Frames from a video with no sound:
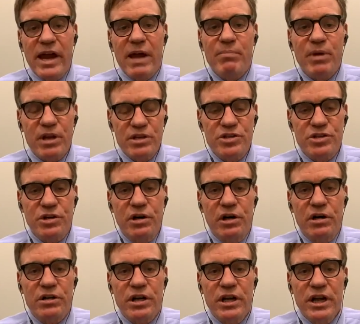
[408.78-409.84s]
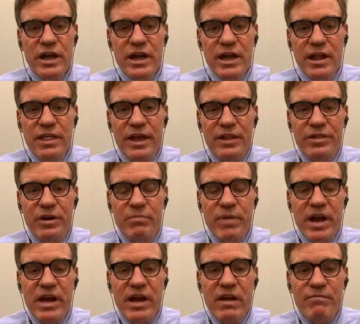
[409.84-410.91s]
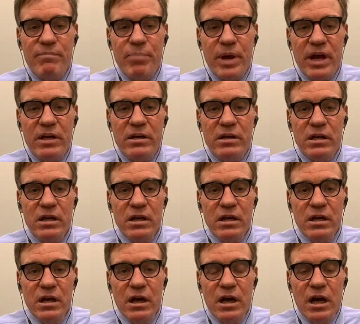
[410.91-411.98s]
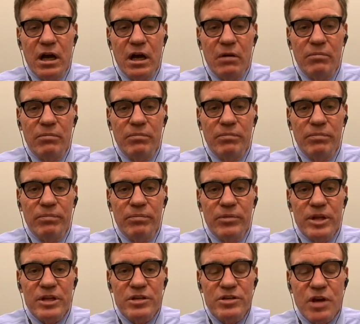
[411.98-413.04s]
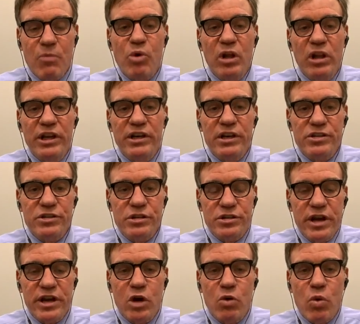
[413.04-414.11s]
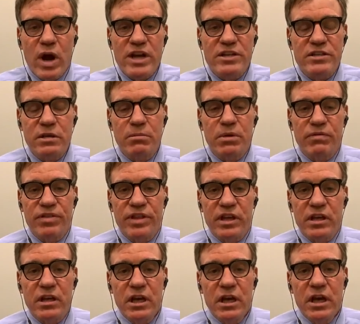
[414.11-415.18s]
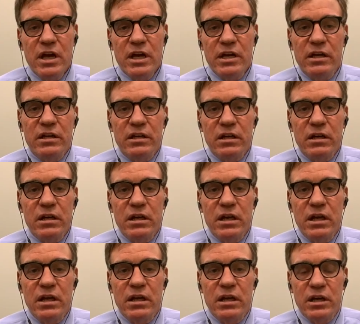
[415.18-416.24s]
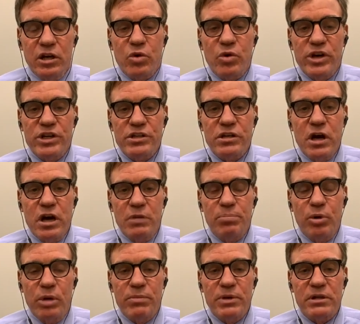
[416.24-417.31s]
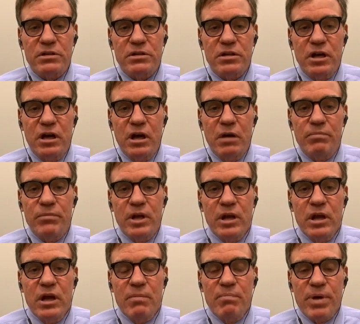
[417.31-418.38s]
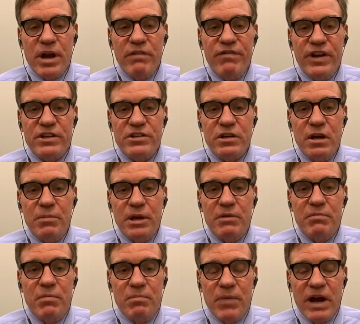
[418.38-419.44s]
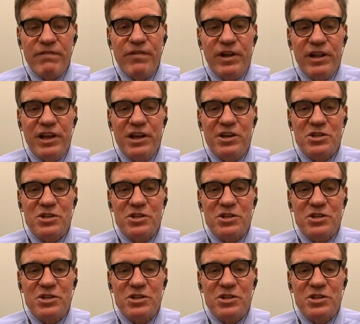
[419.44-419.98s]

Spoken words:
am concerned that there may have been some willingness to take away some of the increased unemployment benefits. I mean, my feeling